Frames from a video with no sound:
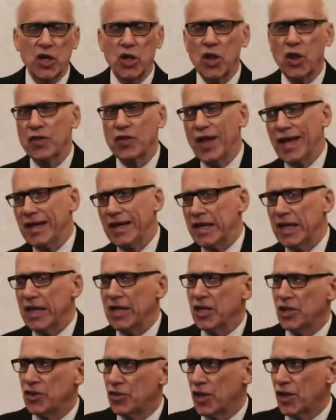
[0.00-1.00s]
than
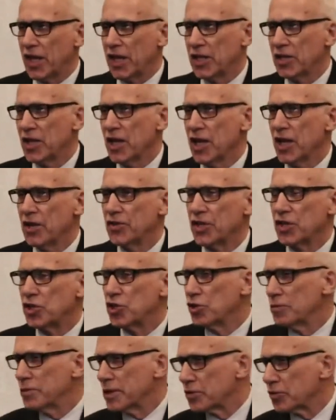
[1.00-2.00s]
anything the
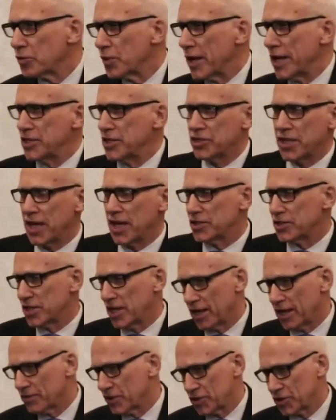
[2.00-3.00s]
human race has
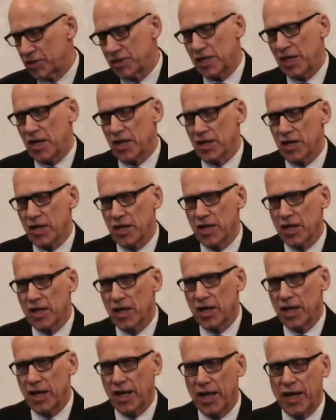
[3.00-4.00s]
ever seen.
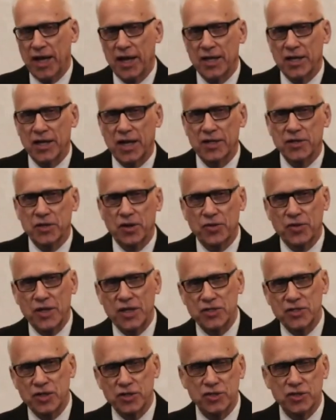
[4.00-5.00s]
And I know these
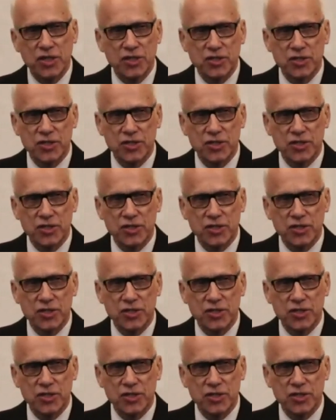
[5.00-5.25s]
are just,